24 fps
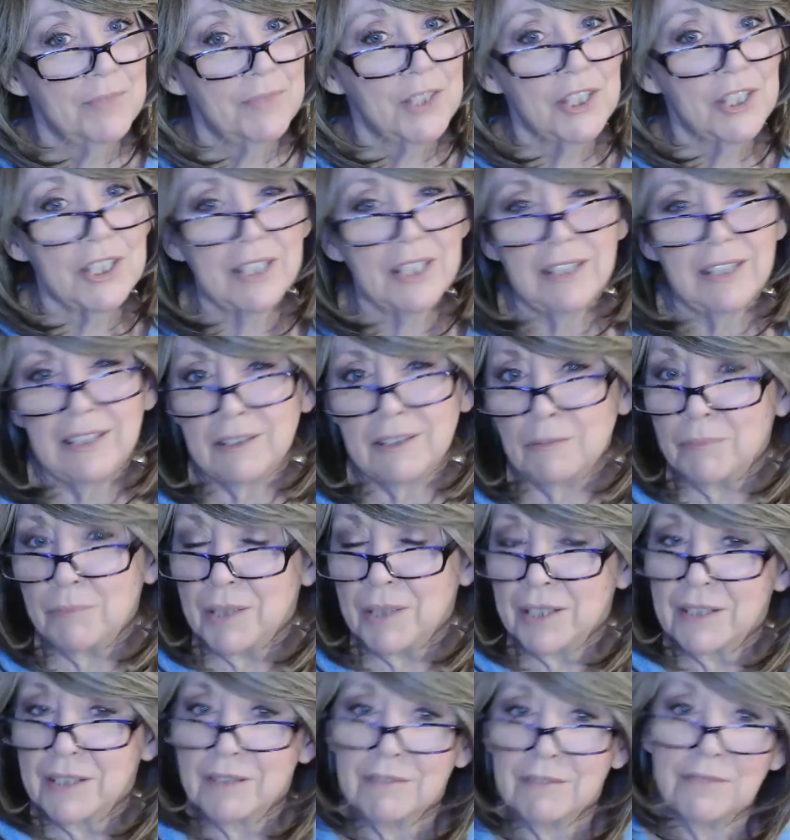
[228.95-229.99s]
just a little
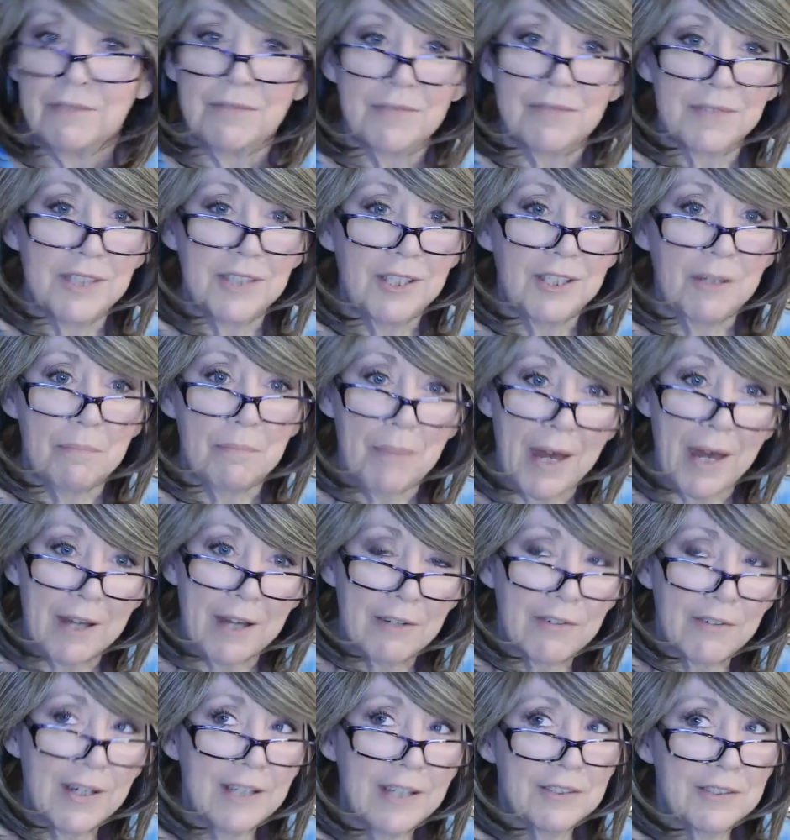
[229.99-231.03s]
bit of, you know,
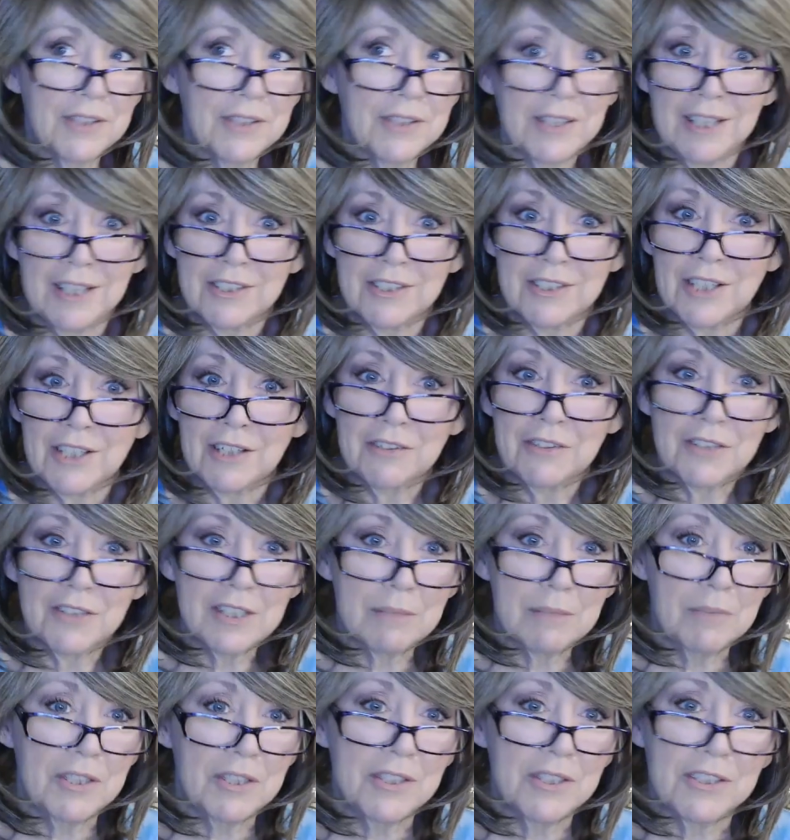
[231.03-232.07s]
background and things on
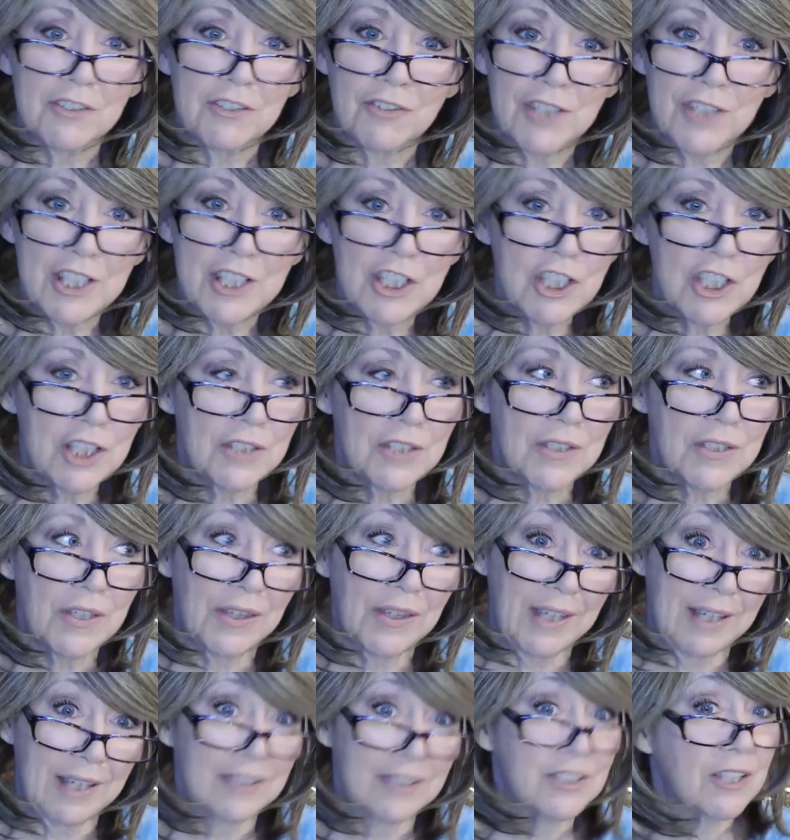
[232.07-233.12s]
Christmas traditions and
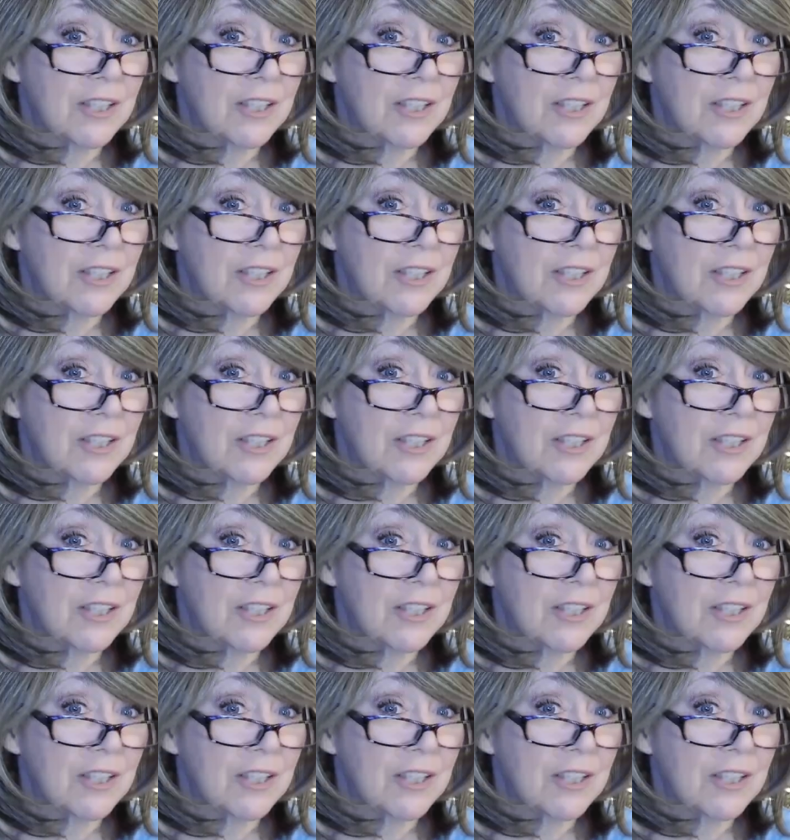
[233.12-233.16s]
things.